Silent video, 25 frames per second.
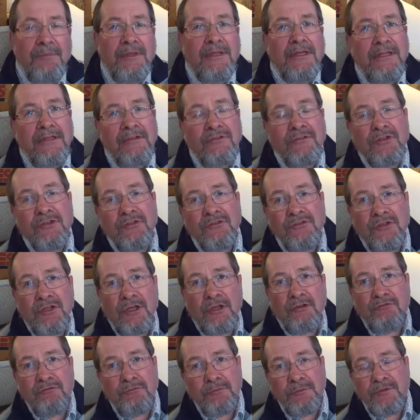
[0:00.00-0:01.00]
many of those
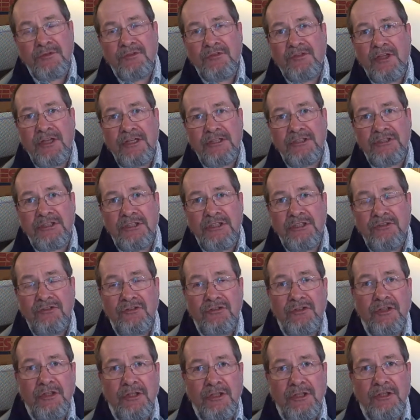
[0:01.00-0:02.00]
governments actually
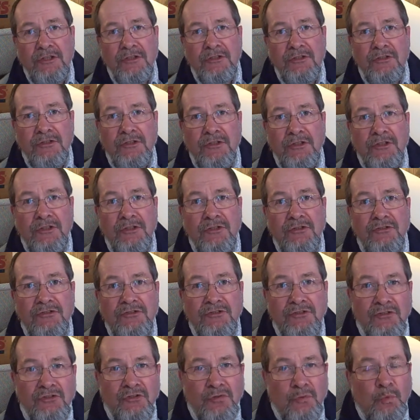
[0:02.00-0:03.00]
turn
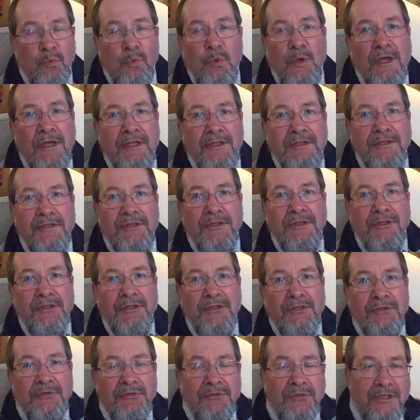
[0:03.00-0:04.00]
to the one
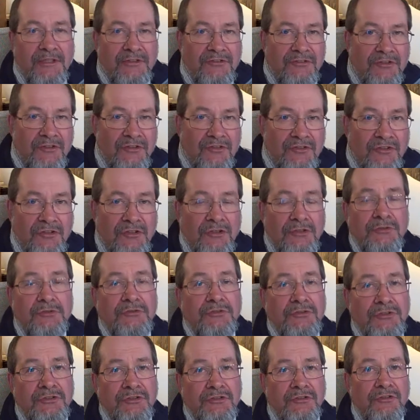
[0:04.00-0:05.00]
who has the
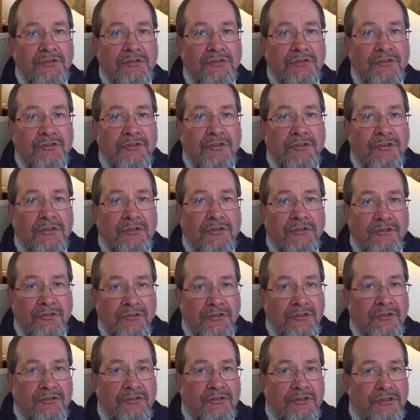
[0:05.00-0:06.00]
solutions to
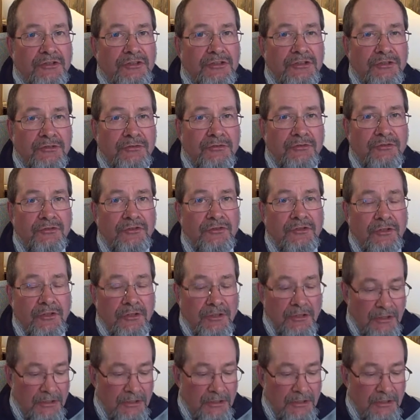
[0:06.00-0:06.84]
these issues?